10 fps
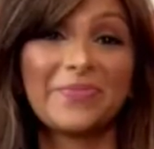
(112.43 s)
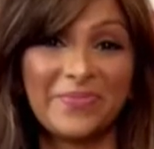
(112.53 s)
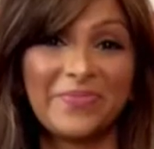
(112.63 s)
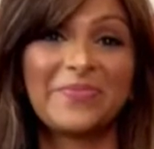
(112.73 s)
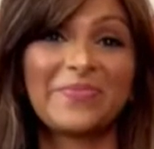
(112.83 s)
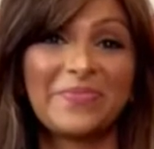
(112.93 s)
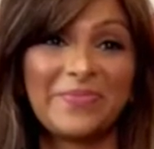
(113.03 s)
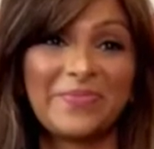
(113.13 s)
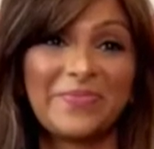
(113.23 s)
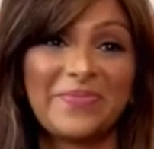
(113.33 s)

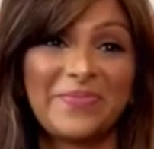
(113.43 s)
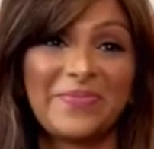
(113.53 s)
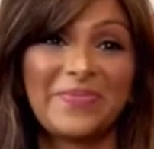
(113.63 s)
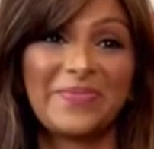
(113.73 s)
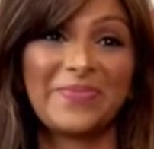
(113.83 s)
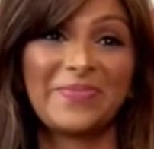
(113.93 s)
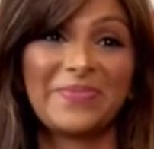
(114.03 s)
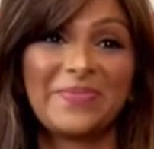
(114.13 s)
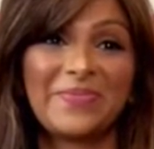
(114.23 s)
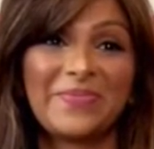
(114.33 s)

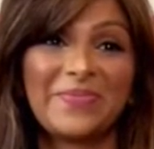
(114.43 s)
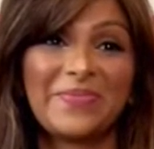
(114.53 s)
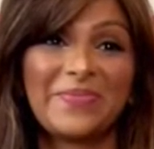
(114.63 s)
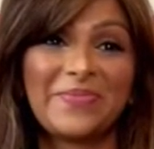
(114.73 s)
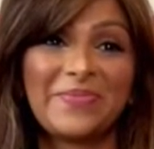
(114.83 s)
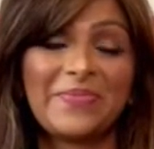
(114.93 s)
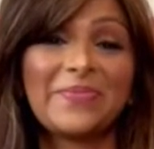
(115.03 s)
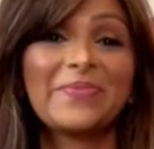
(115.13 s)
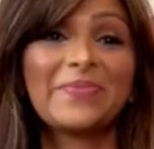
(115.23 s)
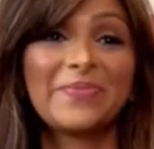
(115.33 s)

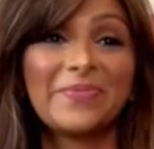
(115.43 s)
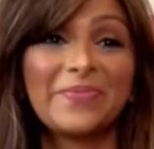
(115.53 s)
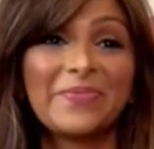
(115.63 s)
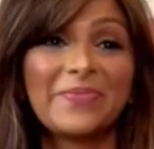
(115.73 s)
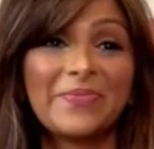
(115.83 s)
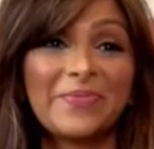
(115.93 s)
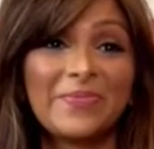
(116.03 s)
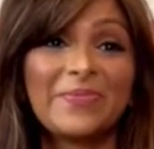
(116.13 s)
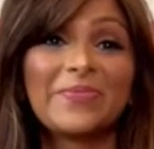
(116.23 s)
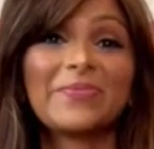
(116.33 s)

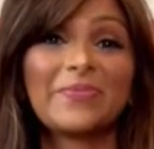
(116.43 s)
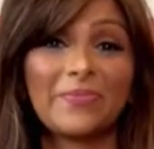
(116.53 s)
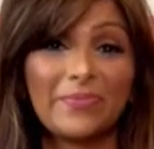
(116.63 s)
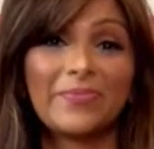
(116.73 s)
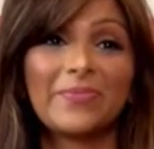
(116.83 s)
This person isn't speaking.